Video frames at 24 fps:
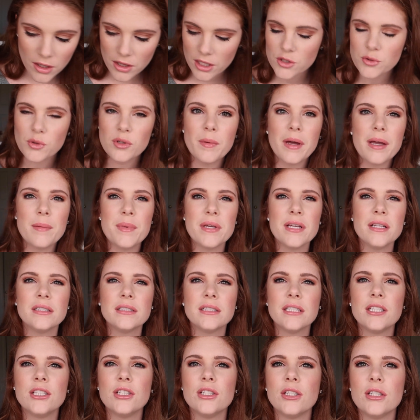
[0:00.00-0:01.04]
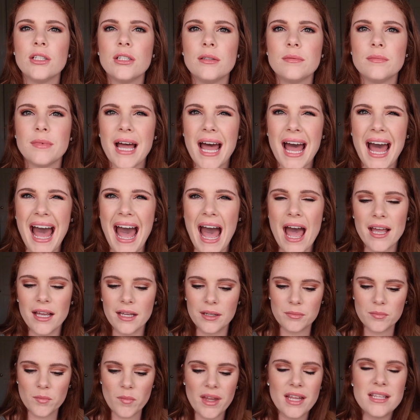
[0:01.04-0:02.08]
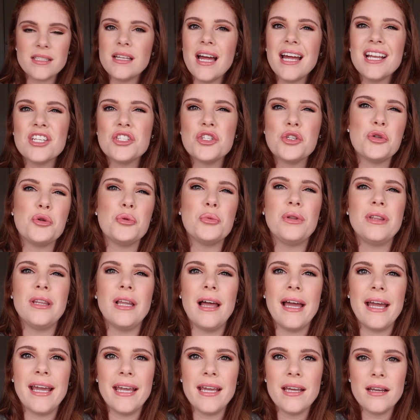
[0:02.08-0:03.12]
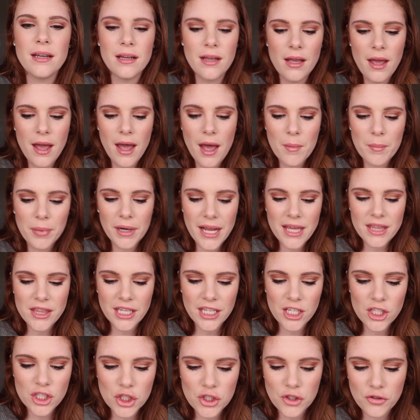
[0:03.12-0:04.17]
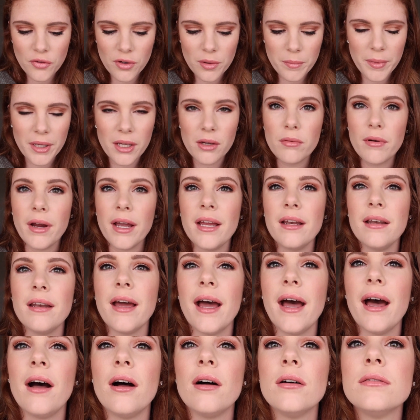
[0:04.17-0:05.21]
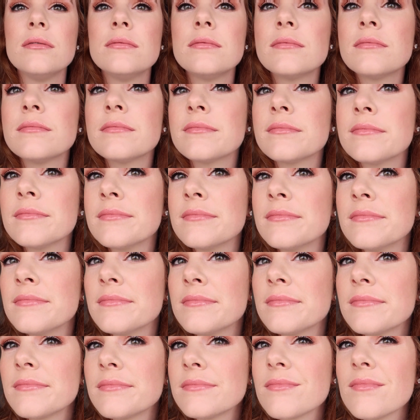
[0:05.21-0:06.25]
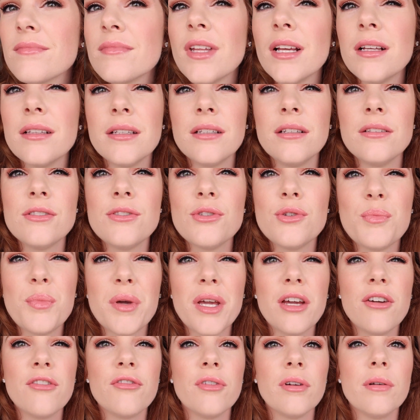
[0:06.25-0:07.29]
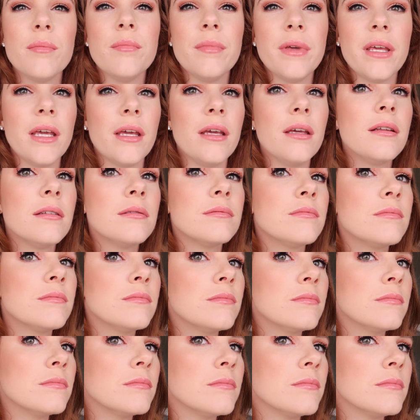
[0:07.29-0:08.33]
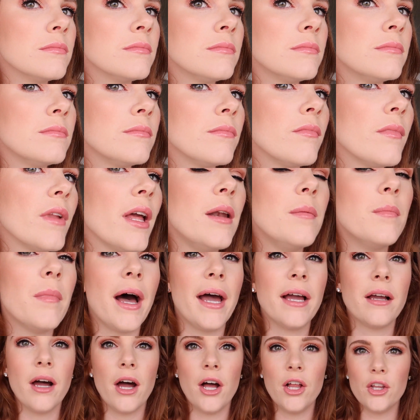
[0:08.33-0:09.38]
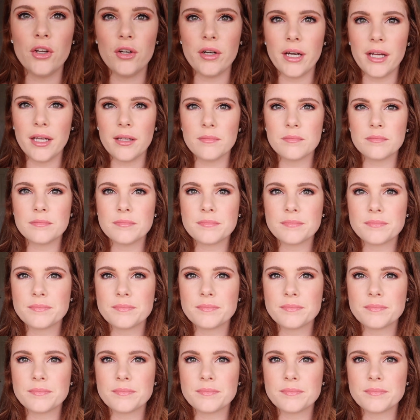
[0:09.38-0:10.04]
This one might be a little, it's not too light, but I think just for me right now, a little too pink for me and my coloring.